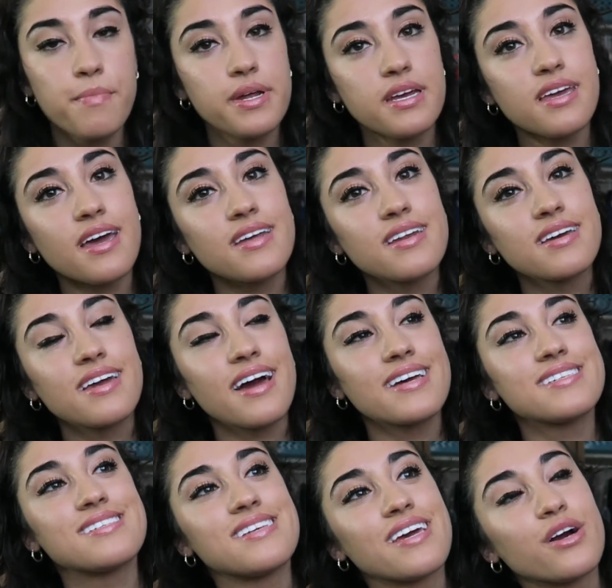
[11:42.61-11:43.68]
But again,
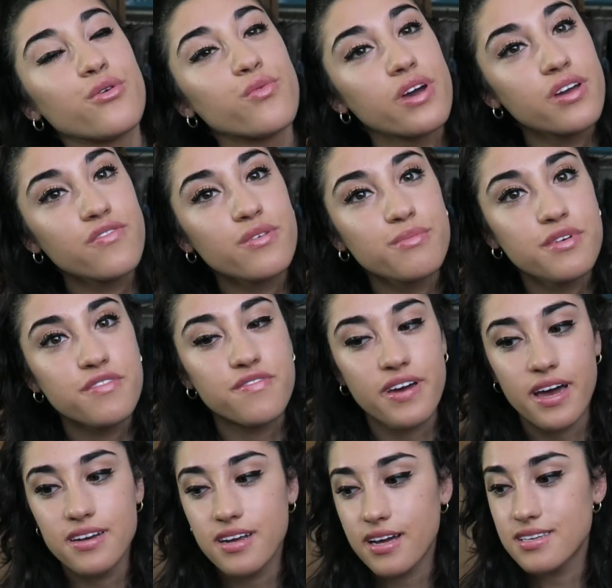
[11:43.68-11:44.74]
guys, stay away from the
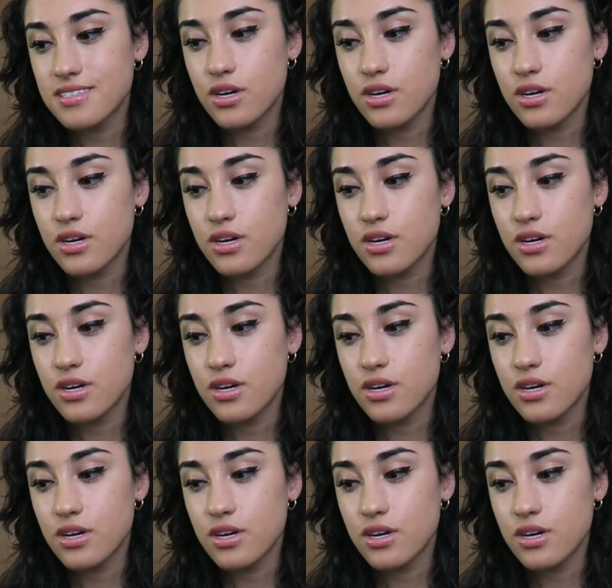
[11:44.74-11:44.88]
fad diet.